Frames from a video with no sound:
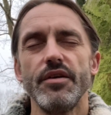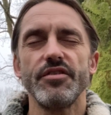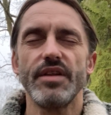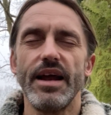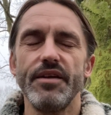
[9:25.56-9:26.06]

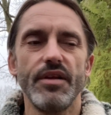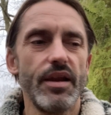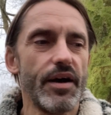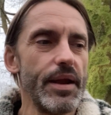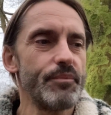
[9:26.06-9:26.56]
Just allow the
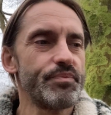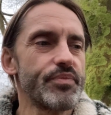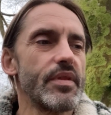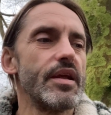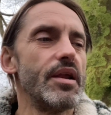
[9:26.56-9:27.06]
light,
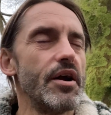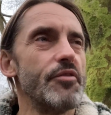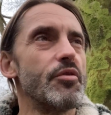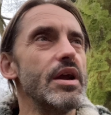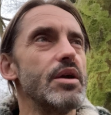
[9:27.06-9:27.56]
the light
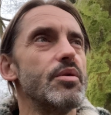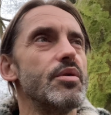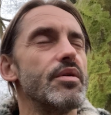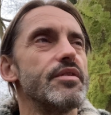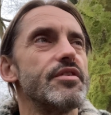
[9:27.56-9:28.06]
of Rigel,